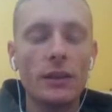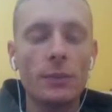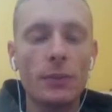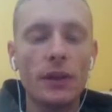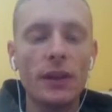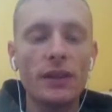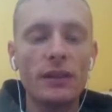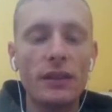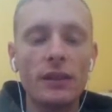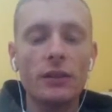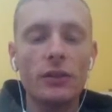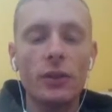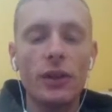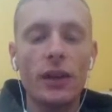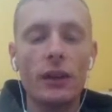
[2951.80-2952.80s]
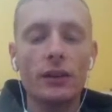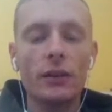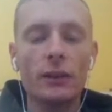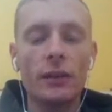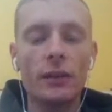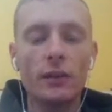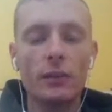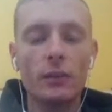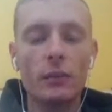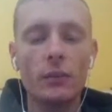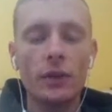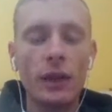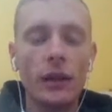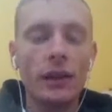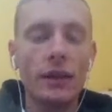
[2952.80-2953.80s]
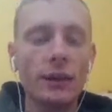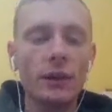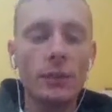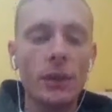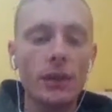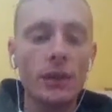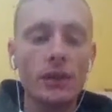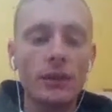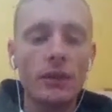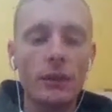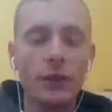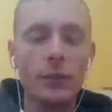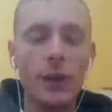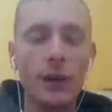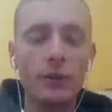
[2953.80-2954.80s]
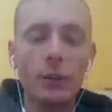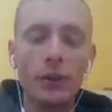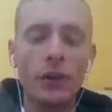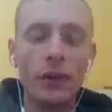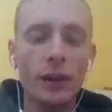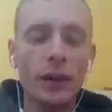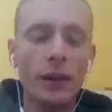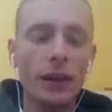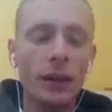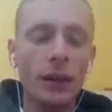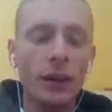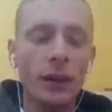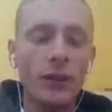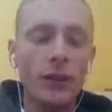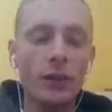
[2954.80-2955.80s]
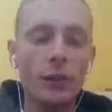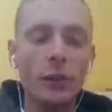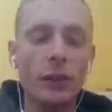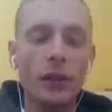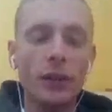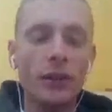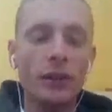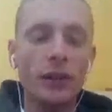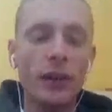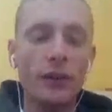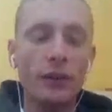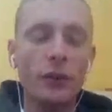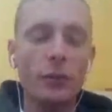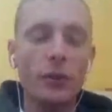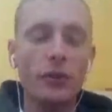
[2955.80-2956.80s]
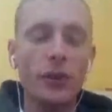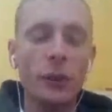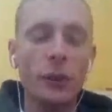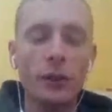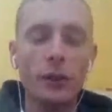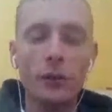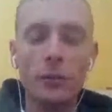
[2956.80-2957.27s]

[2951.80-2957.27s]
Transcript: pretty easy to get, well not easy, but it's certainly possible to get any RNG you want after a bro flower.